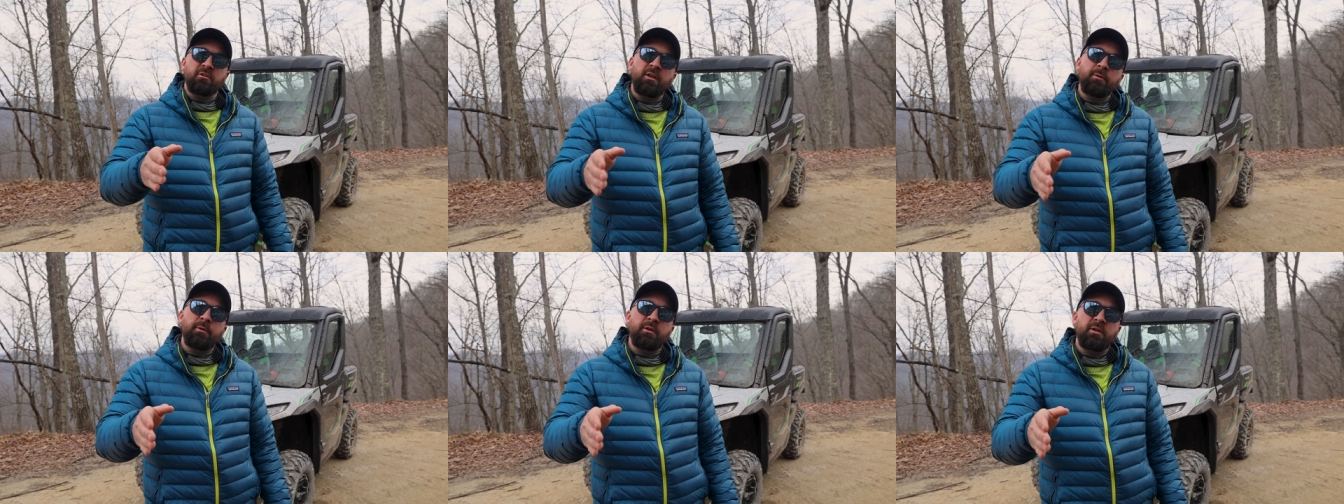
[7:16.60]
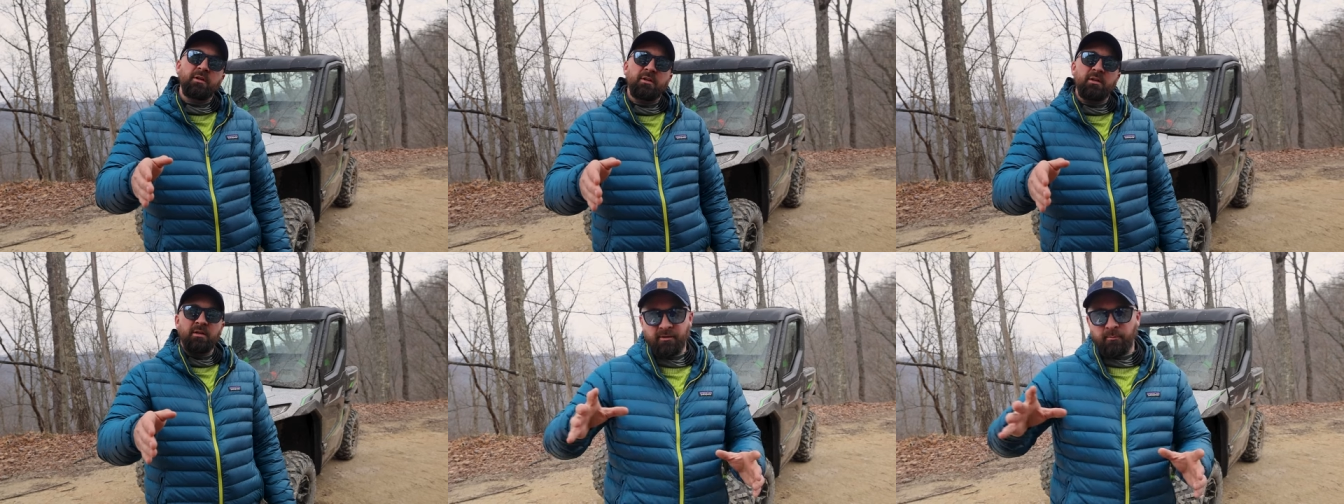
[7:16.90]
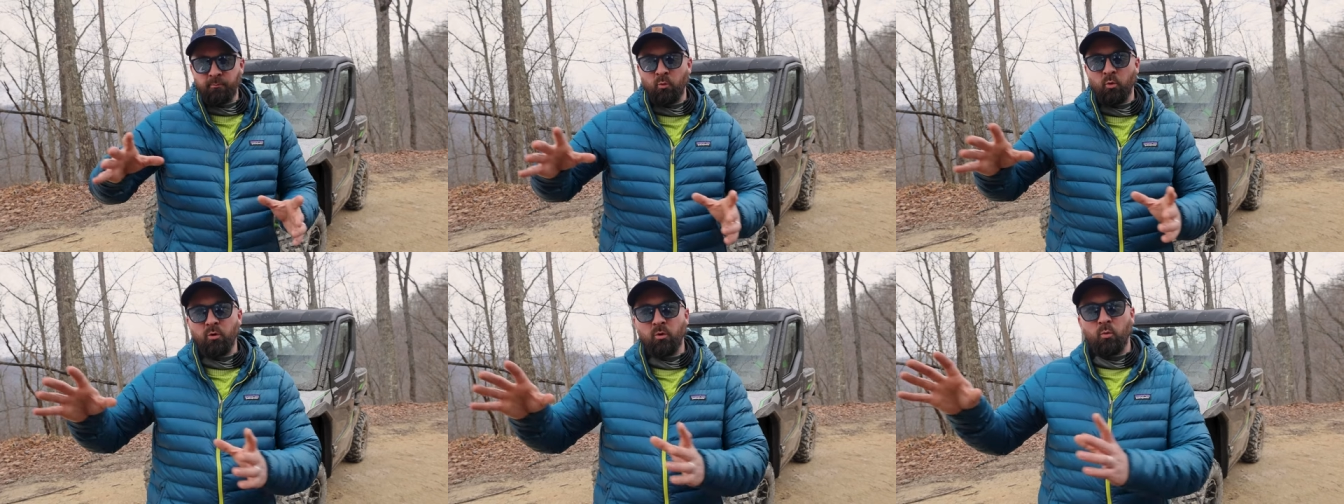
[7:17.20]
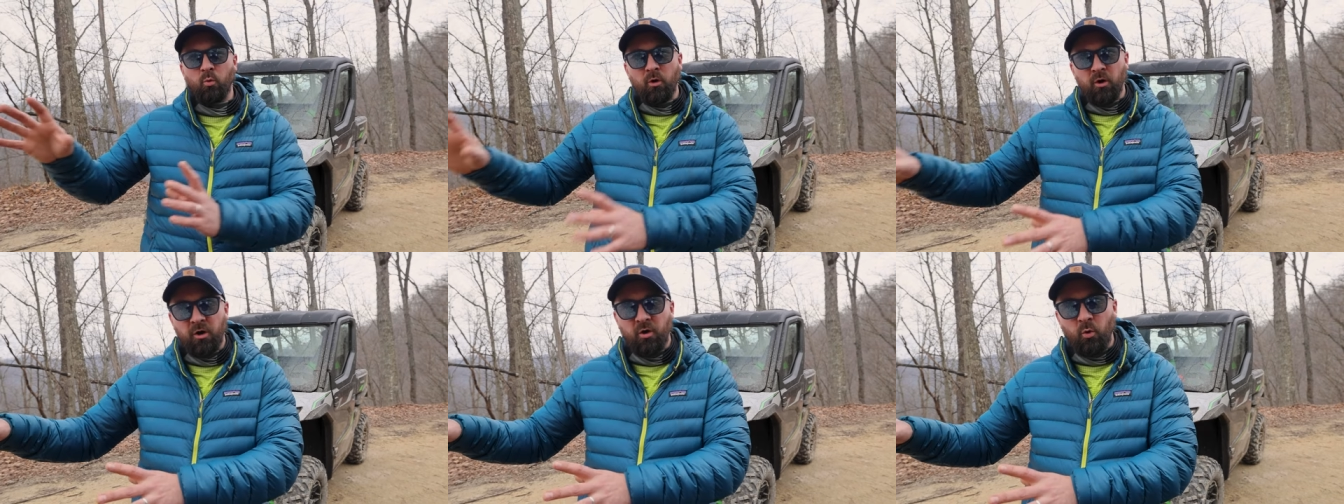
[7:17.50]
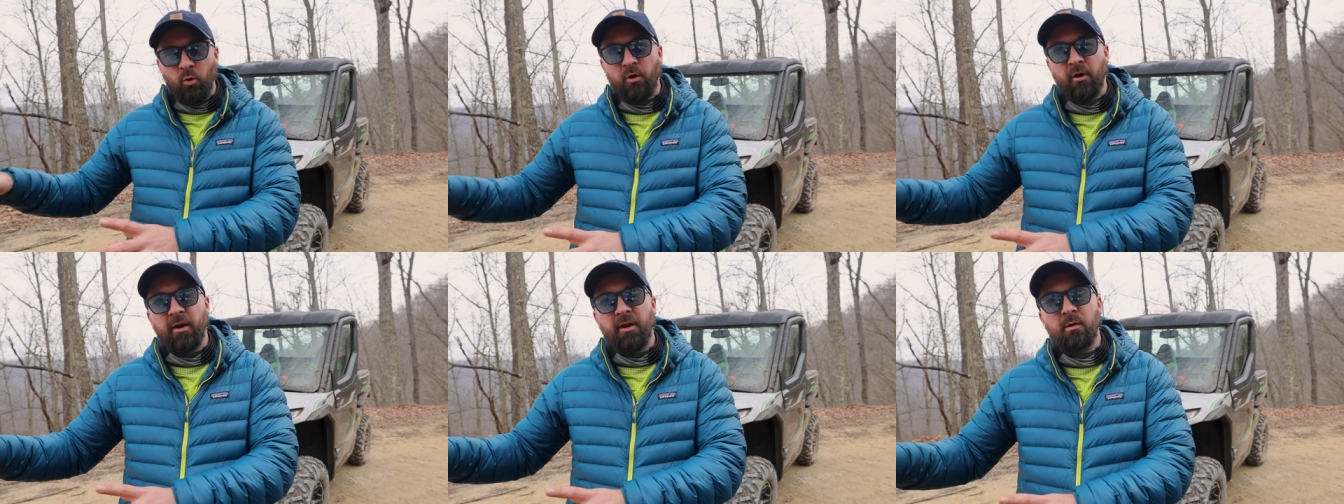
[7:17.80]
Limited, the more
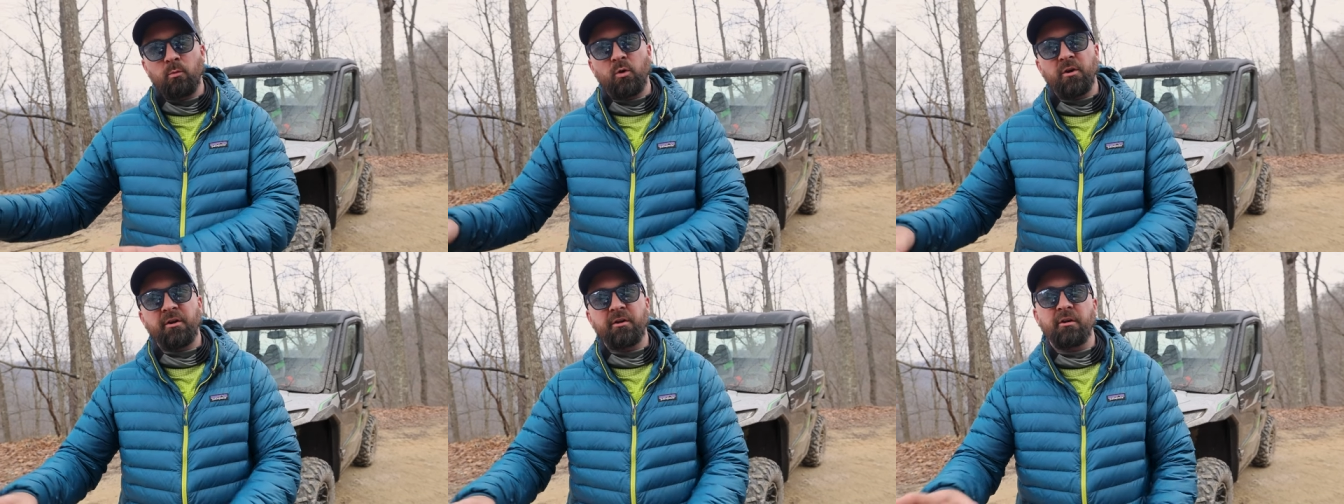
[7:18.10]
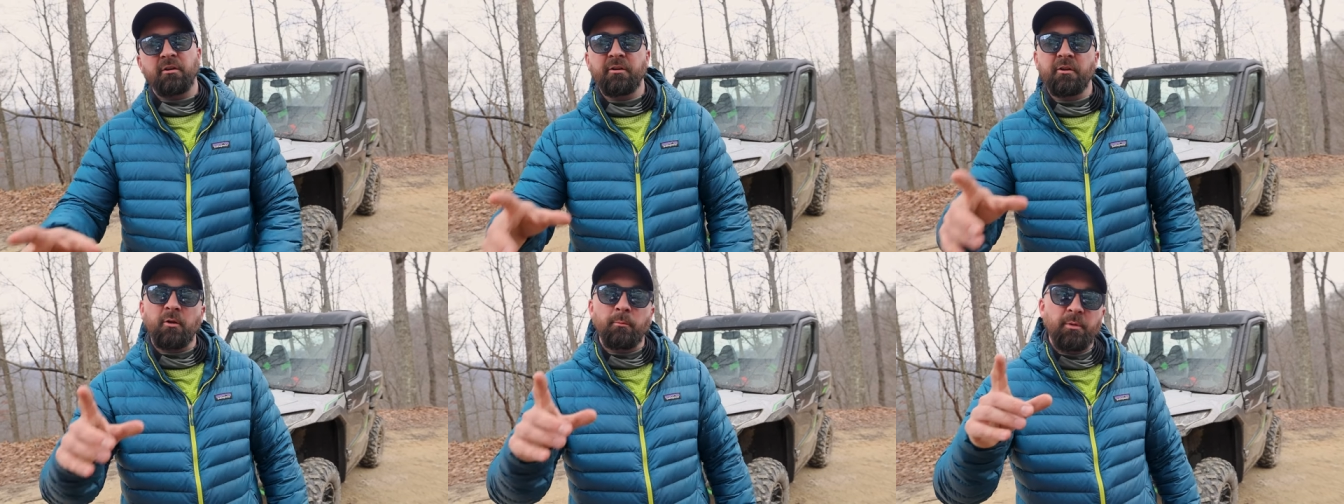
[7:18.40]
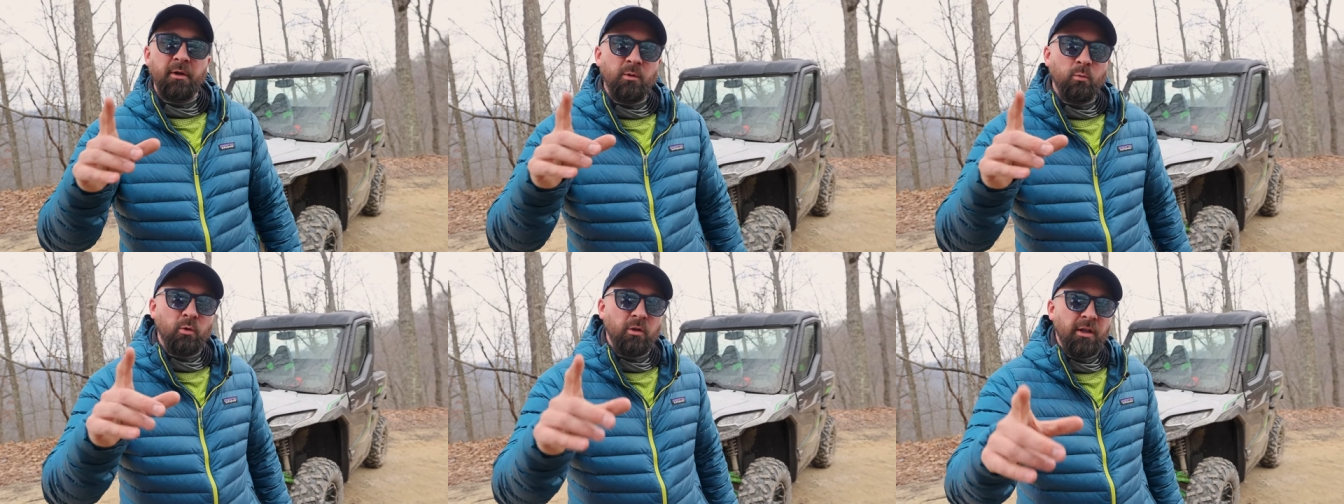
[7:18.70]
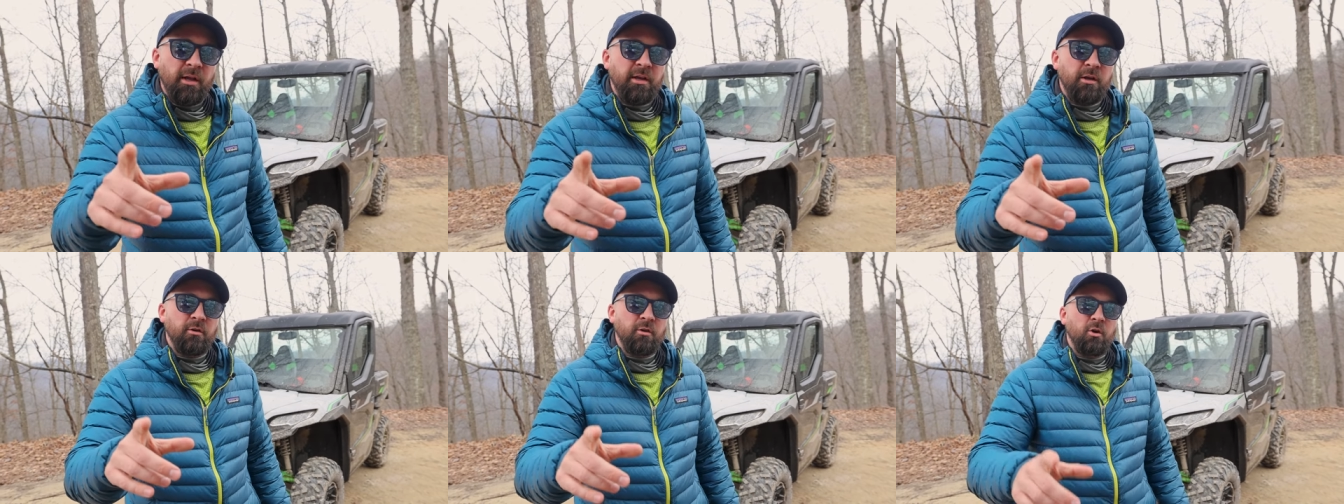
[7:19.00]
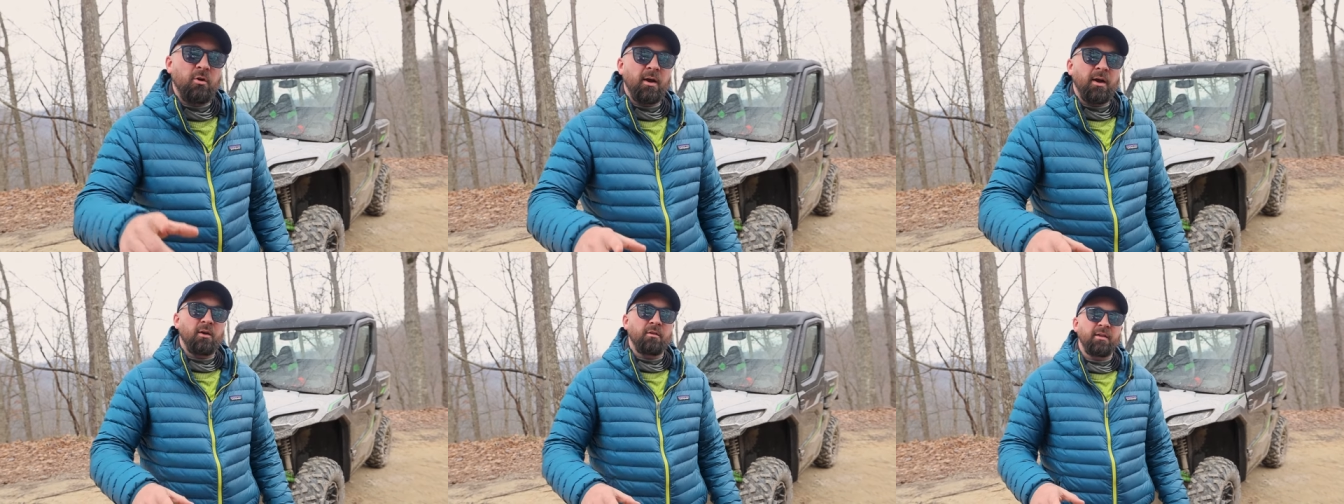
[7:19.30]
work-oriented one in a little bit. We'll let you
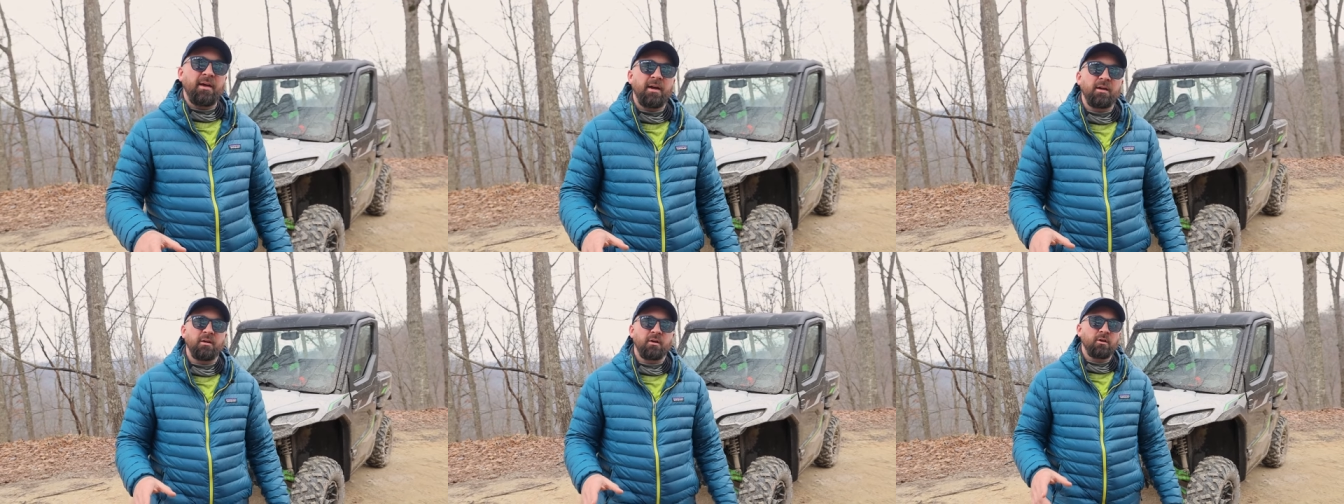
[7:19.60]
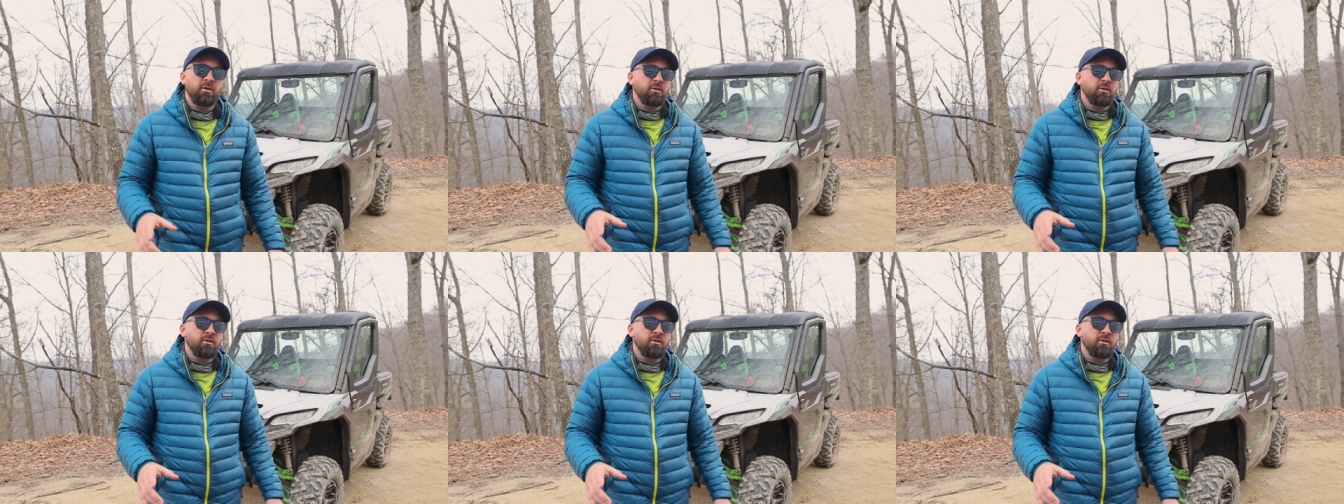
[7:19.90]
know how that